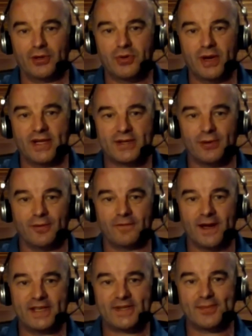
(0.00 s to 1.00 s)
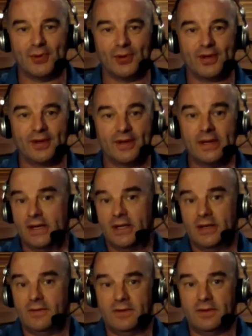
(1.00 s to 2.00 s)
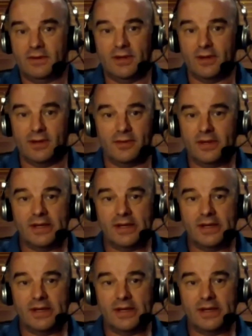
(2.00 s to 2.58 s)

Twitter or Facebook, you know,